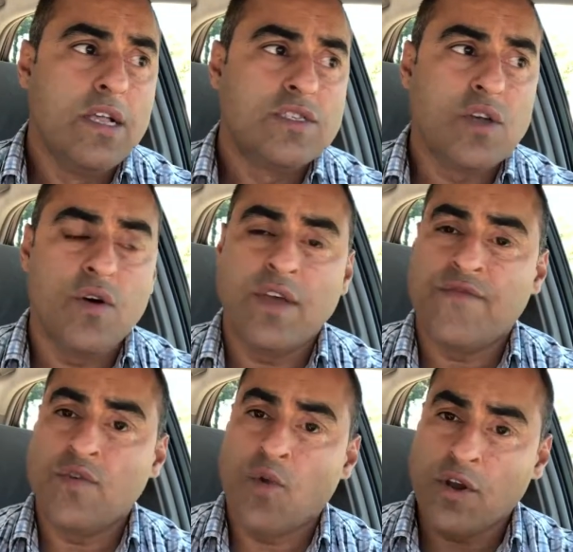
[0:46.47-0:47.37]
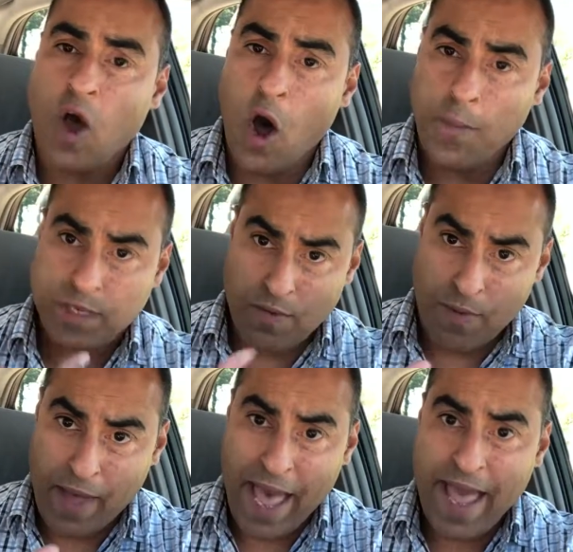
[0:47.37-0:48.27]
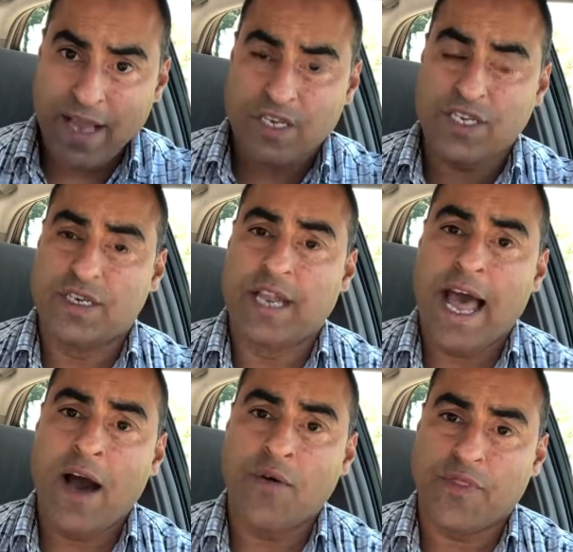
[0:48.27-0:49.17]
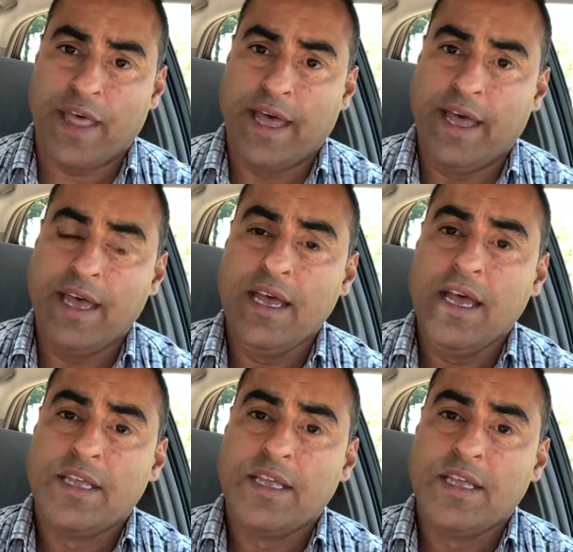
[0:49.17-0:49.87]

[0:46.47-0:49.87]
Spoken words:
So if you want optimum action out there,